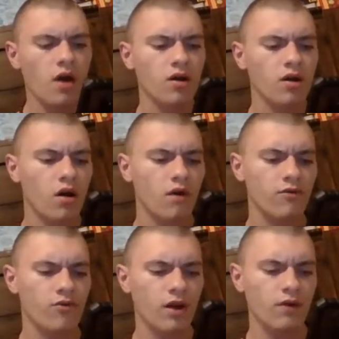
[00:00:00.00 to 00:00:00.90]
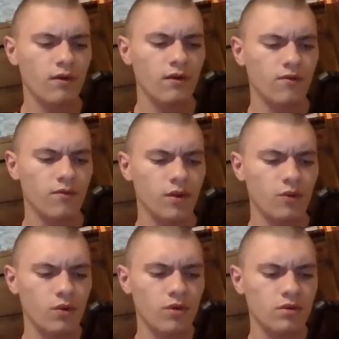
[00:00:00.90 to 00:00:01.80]
Cut off craving from the
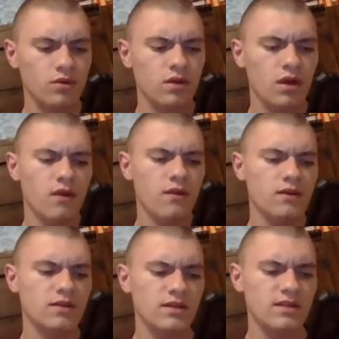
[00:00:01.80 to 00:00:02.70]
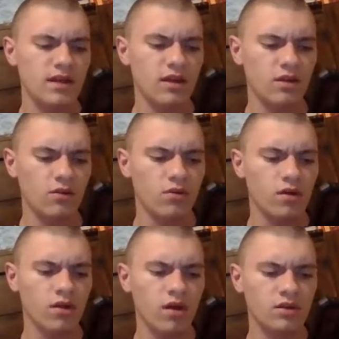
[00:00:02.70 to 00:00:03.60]
root. This I say to you,
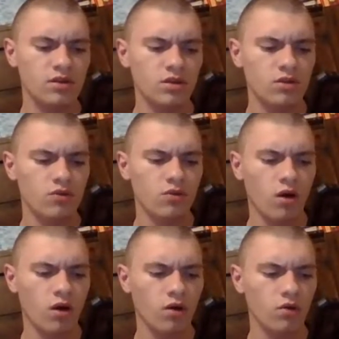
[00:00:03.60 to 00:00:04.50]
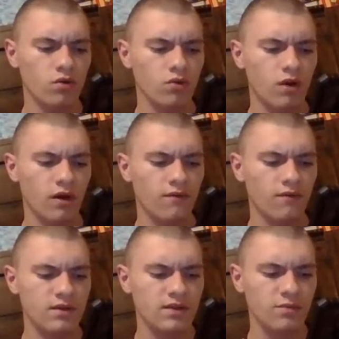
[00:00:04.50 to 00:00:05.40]
good luck to you all who have
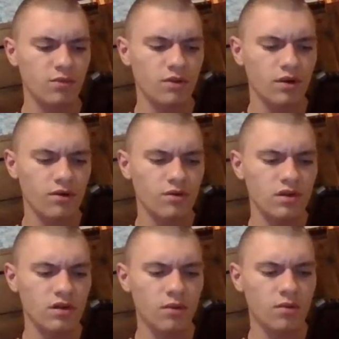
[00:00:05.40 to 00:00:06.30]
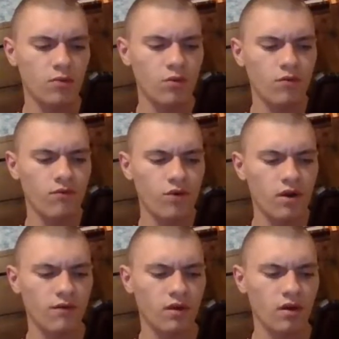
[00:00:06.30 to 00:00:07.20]
assembled here. Dig up the root of
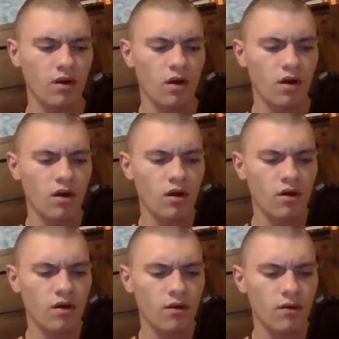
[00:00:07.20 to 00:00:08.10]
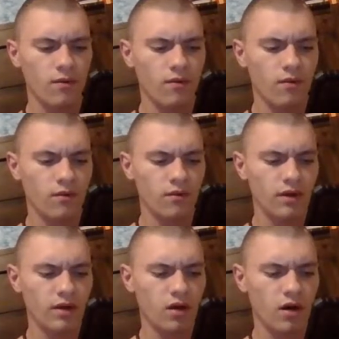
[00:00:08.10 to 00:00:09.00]
craving.
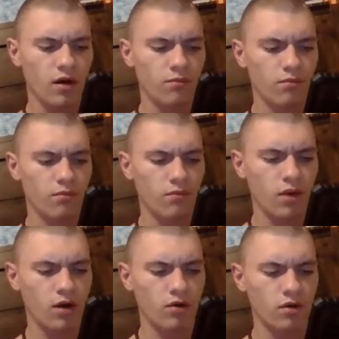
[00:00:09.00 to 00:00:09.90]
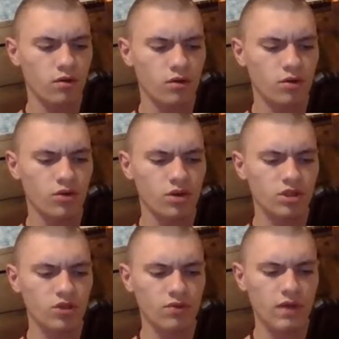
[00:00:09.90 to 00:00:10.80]
Let not Mara
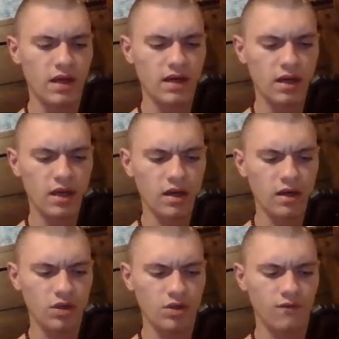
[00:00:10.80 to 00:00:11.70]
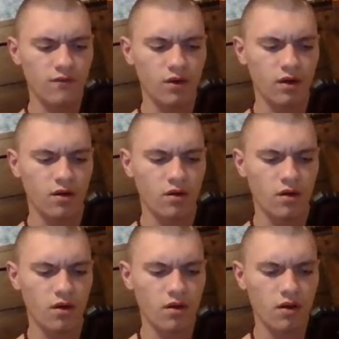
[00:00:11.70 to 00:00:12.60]
crush you again and again as
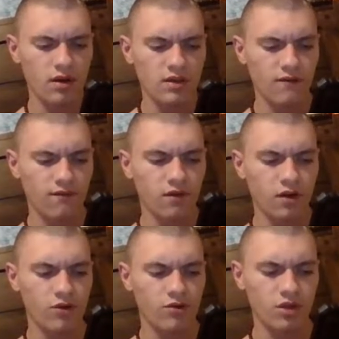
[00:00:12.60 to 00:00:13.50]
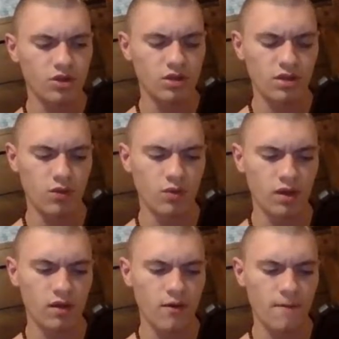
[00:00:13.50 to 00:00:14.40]
a flood crushes a reed.